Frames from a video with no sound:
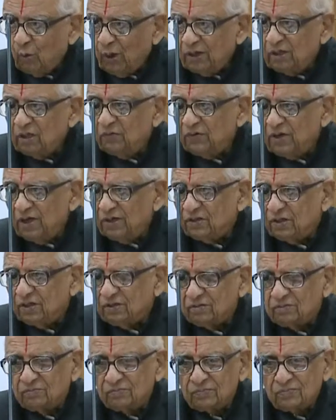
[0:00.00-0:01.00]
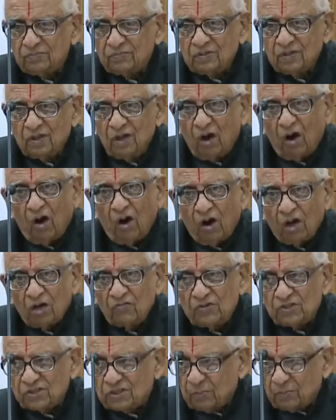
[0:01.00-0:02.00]
Where do you get it?
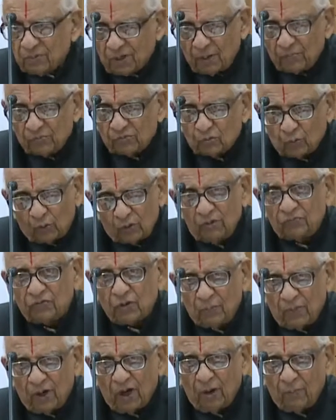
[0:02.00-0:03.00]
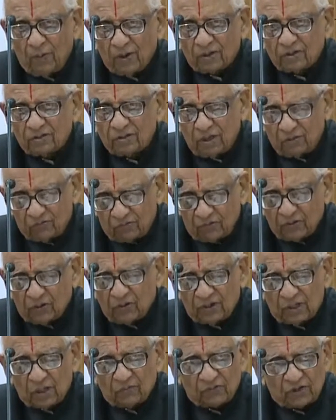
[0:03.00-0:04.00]
All wisdom comes only from Mahabharata. There are
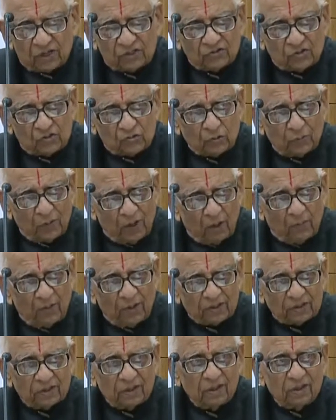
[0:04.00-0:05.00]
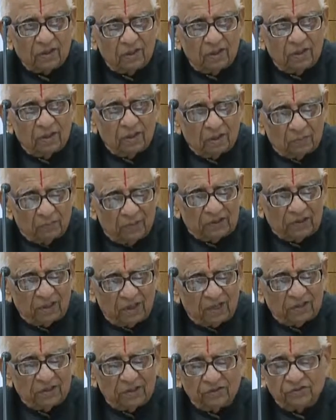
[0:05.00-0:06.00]
frequent references to Mahabharata by
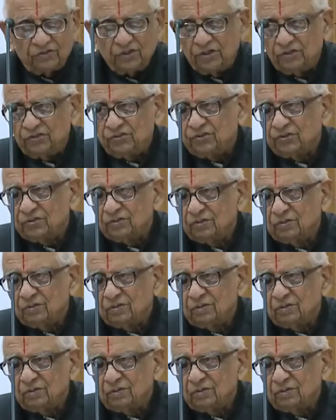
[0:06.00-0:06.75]
the Anil Judge.